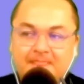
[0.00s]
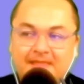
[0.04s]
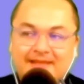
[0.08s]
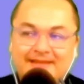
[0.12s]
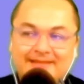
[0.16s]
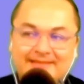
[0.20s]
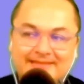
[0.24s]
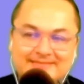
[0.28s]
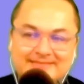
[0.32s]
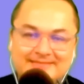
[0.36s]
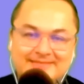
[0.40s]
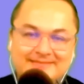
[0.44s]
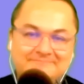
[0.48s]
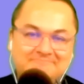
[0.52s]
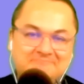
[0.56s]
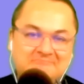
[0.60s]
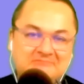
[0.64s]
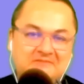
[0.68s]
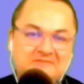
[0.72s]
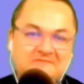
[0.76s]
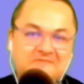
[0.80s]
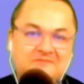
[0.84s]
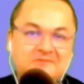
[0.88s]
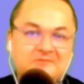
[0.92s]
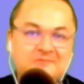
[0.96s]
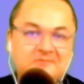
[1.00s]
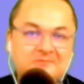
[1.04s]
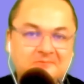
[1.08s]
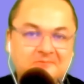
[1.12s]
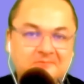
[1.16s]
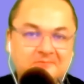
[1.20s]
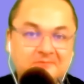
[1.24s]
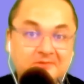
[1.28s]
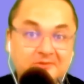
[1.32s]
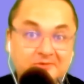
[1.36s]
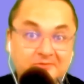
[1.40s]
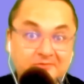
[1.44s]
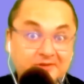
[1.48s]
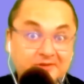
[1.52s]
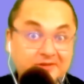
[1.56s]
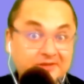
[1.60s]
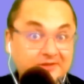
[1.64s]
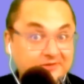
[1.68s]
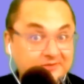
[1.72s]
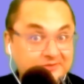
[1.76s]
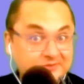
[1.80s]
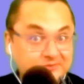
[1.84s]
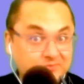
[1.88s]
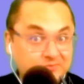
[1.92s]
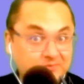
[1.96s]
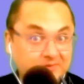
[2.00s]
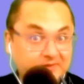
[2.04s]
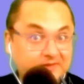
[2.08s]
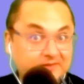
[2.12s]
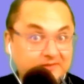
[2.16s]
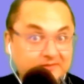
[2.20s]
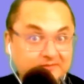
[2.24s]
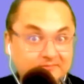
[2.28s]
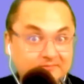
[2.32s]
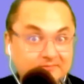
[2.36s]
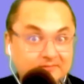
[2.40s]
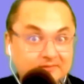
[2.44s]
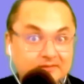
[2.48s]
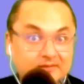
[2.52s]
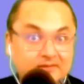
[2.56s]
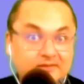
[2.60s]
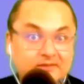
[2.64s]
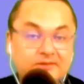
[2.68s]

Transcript: listen, if you learn English well,